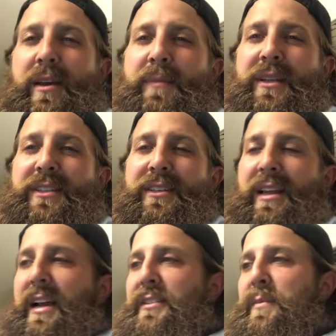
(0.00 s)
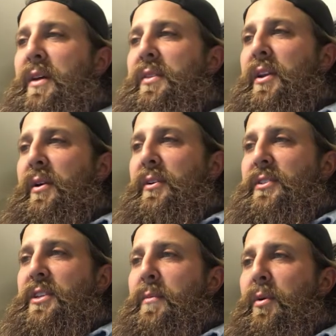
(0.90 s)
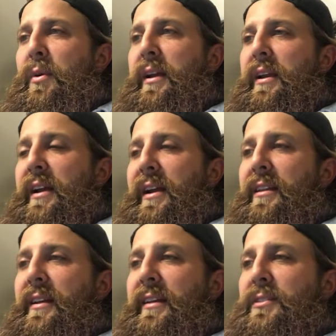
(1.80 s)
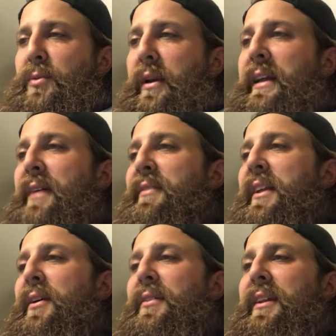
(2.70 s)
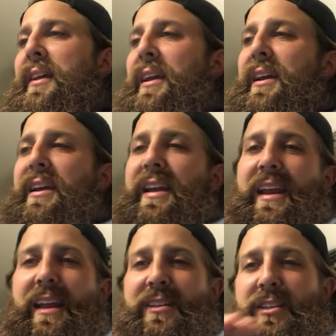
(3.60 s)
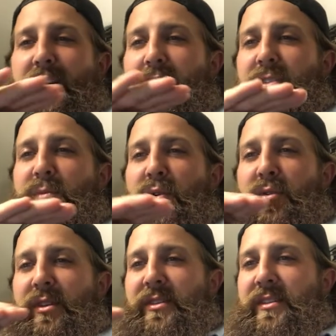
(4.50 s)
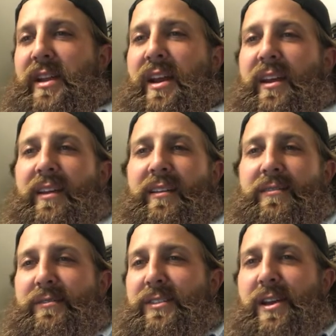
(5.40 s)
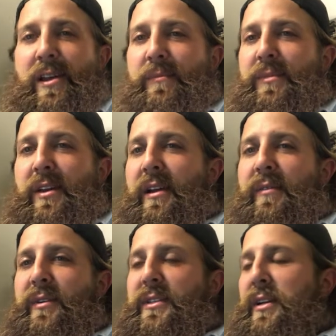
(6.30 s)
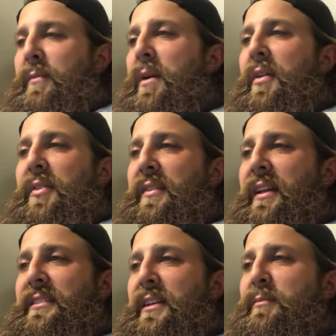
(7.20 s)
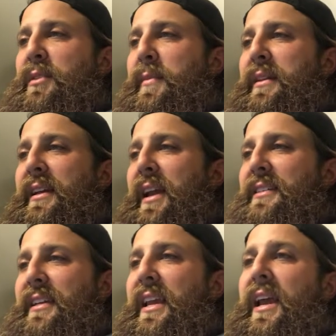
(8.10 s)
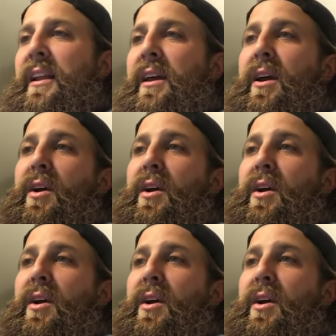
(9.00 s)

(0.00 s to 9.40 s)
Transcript: I mentioned last month in our summary analytics recap video that he is smooth and steady. Same thing every single month. And that seems to be the case again.